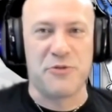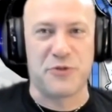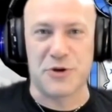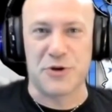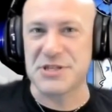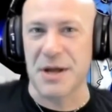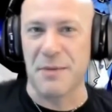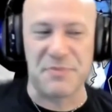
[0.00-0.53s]

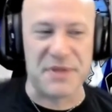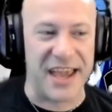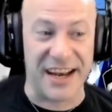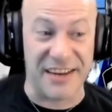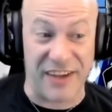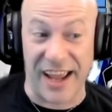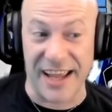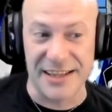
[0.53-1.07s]
for something
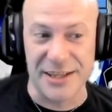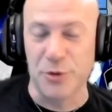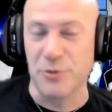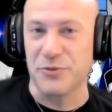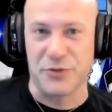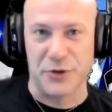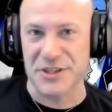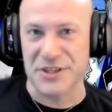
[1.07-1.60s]
out of Halo
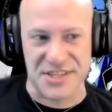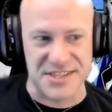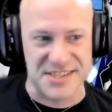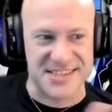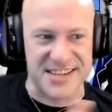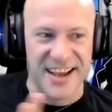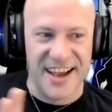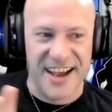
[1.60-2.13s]

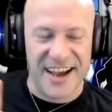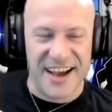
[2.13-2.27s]
versus